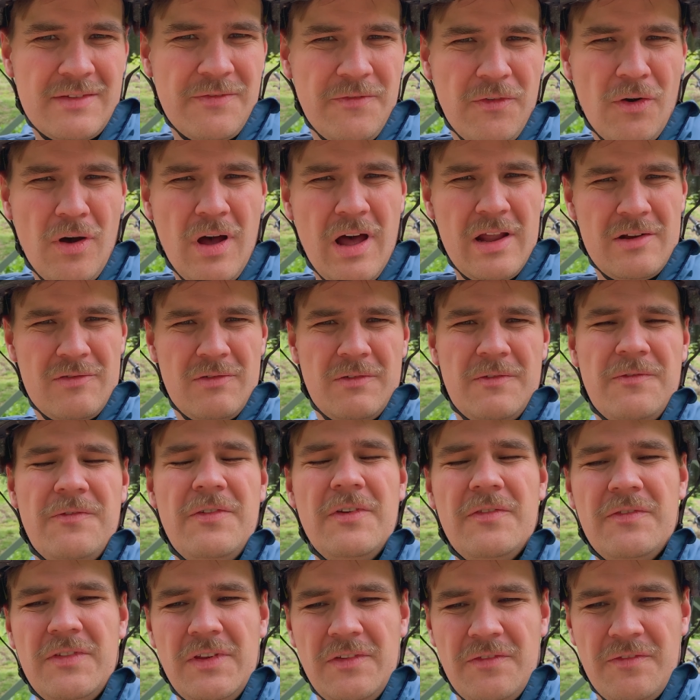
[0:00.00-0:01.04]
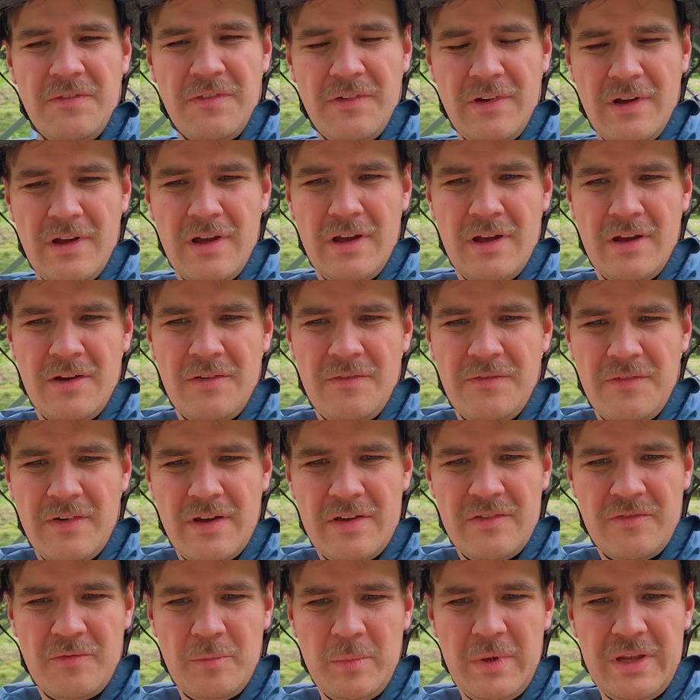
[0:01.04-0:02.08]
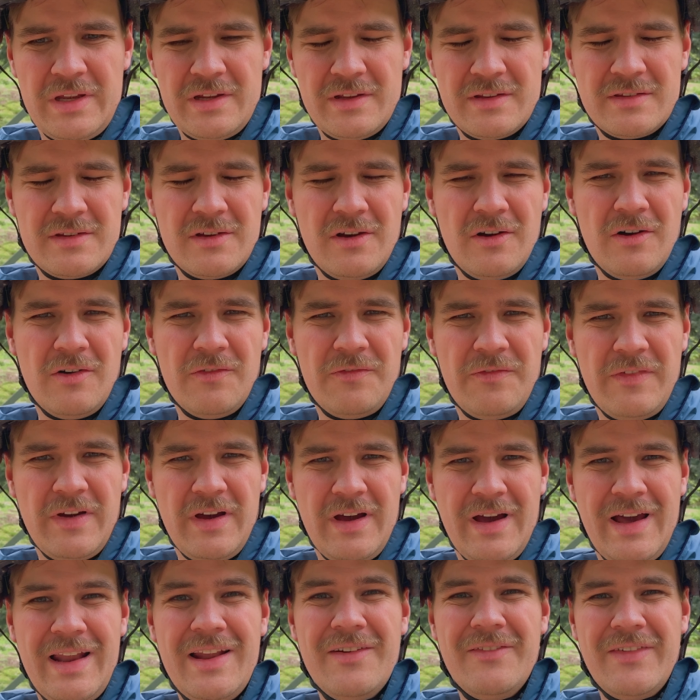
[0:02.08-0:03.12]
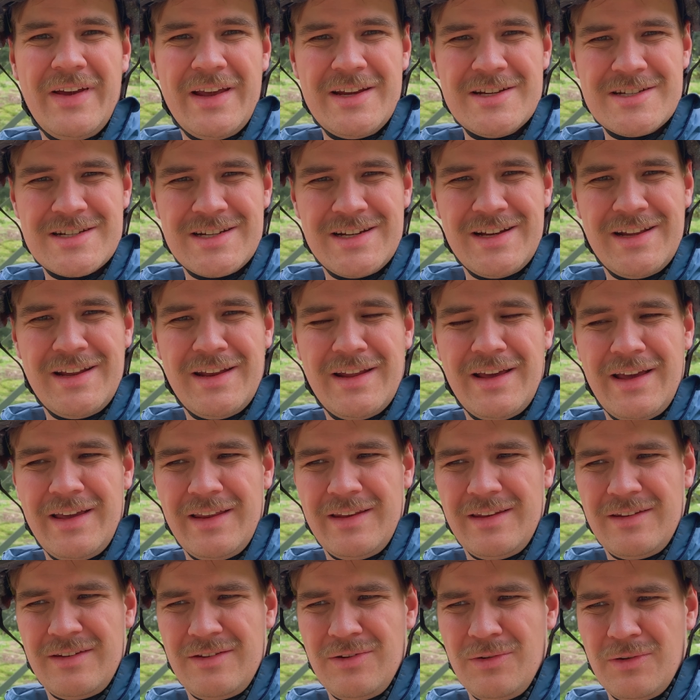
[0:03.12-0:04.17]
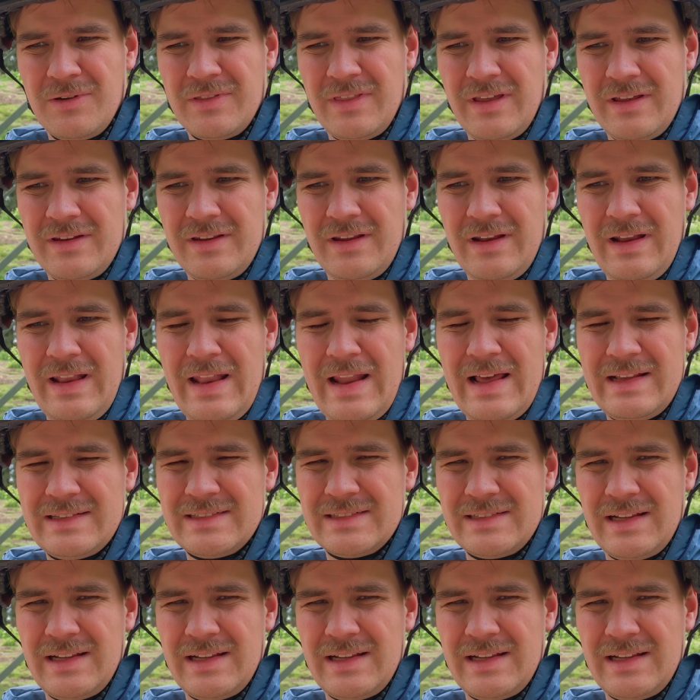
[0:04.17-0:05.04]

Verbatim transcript: four hundred fifty-five meters of uh, elevation, and I took that in less